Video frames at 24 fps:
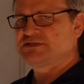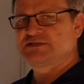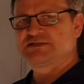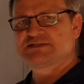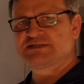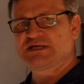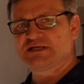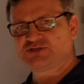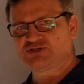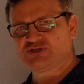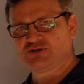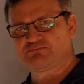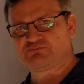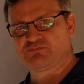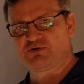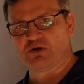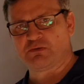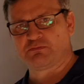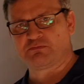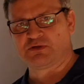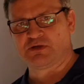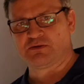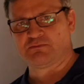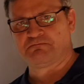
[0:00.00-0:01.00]
such a
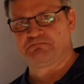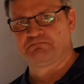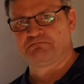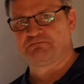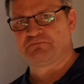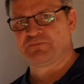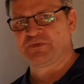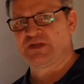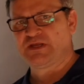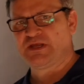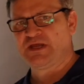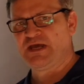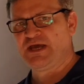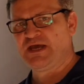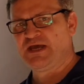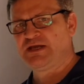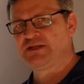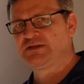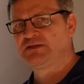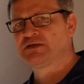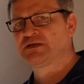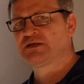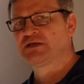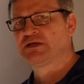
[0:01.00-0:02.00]
problem? And